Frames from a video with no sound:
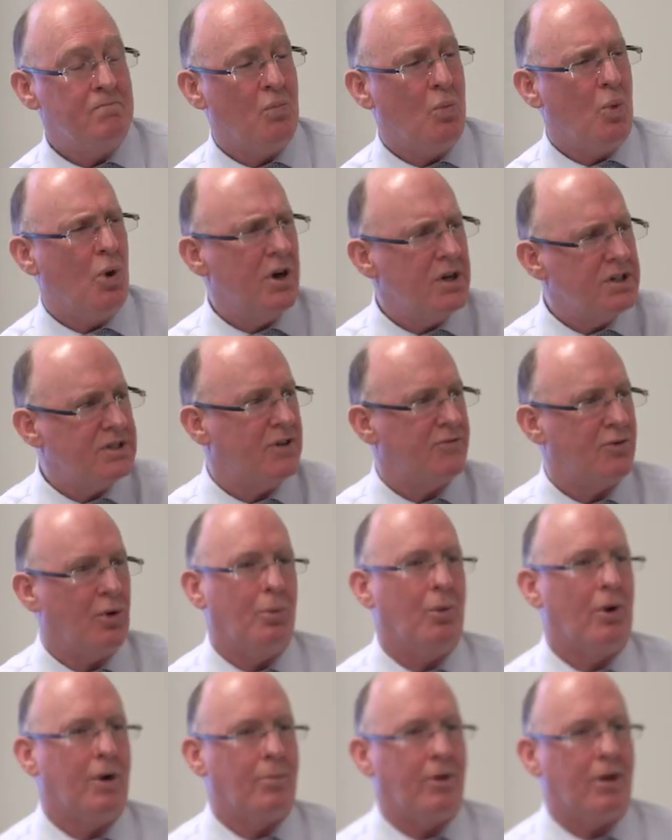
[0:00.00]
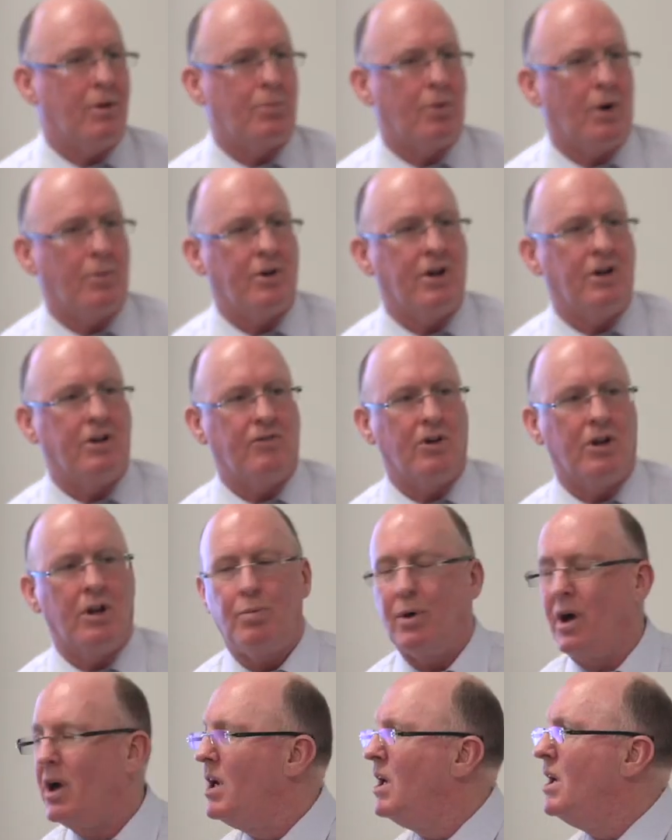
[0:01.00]
Why does everyone want to be a property
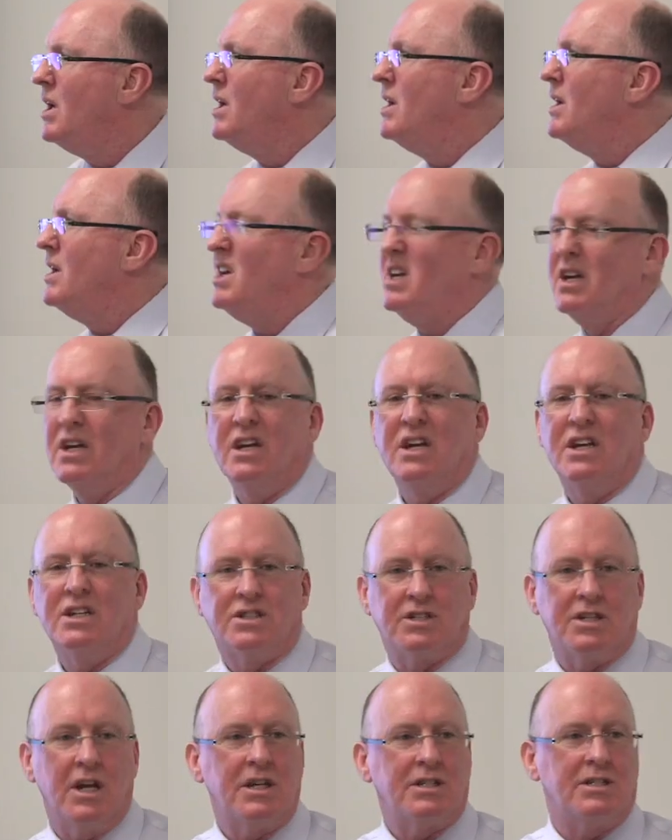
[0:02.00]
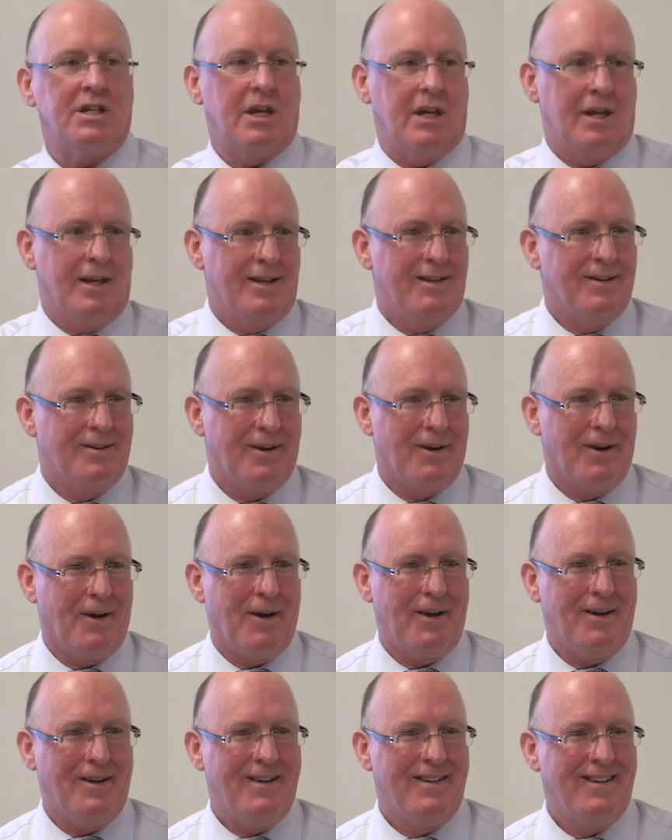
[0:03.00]
developer? It's sexy,
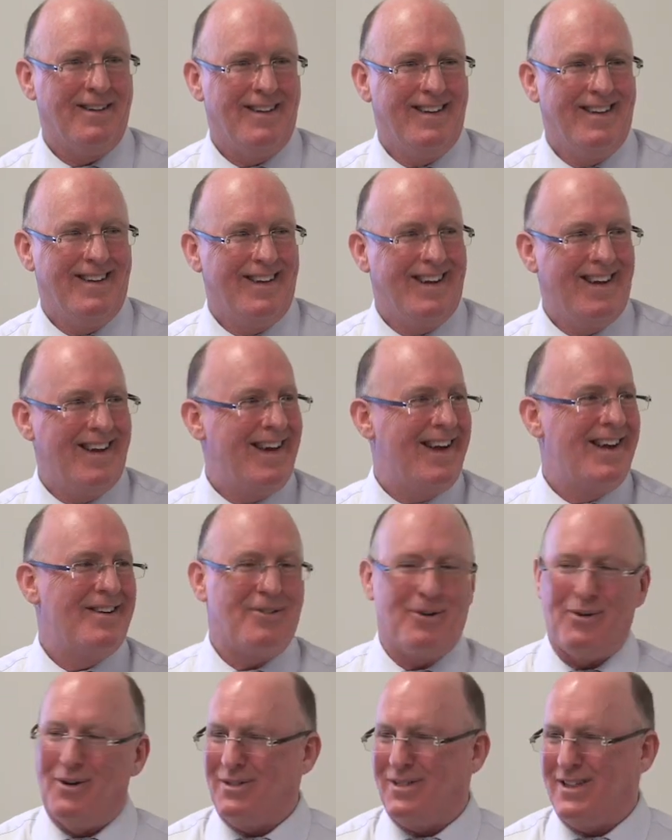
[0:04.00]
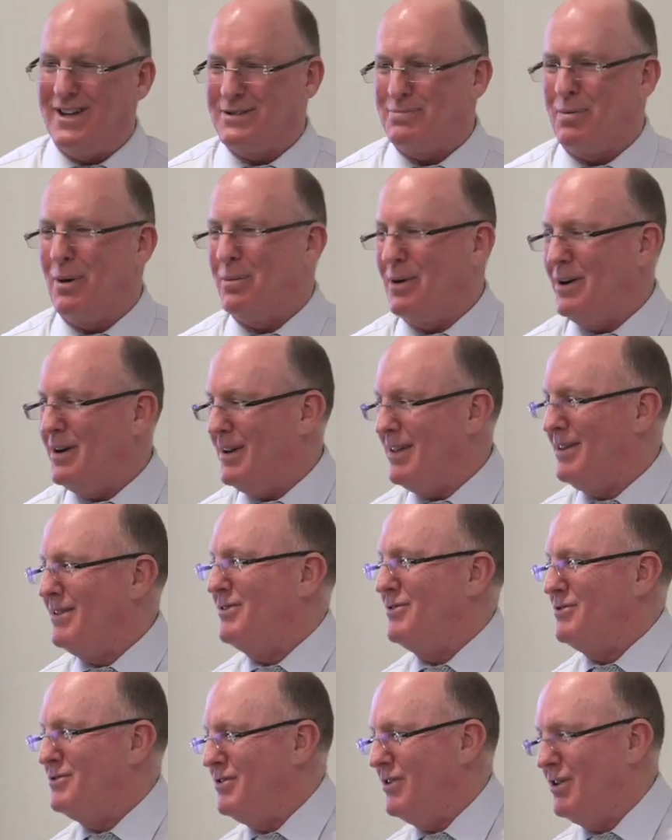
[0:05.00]
right? Everyone thinks property
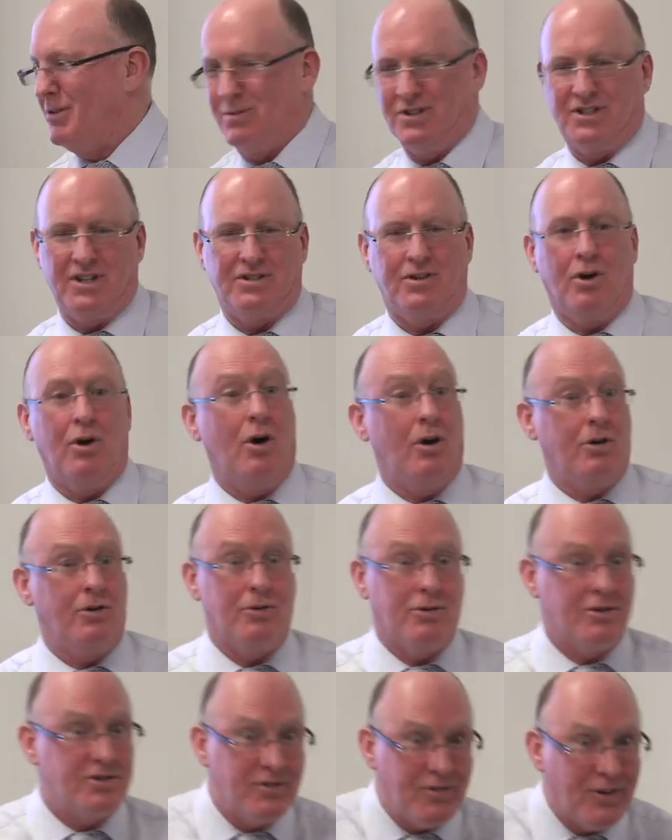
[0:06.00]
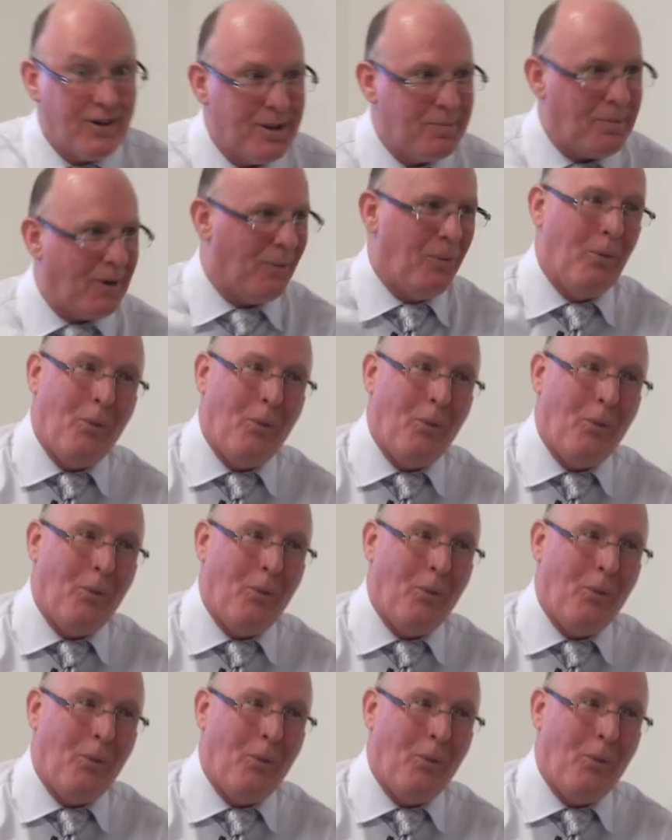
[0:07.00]
development is sexy. Oh, you're a developer.